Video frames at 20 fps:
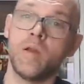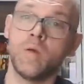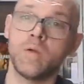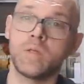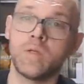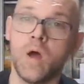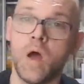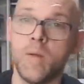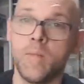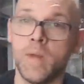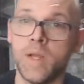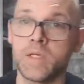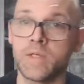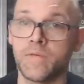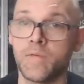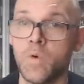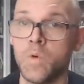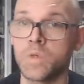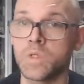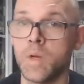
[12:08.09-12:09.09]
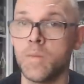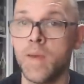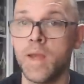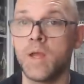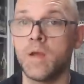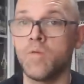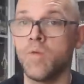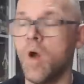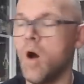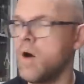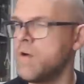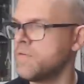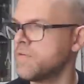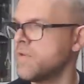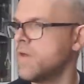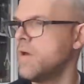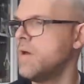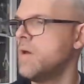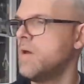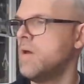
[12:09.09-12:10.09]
long time, unless, of course, I make a raft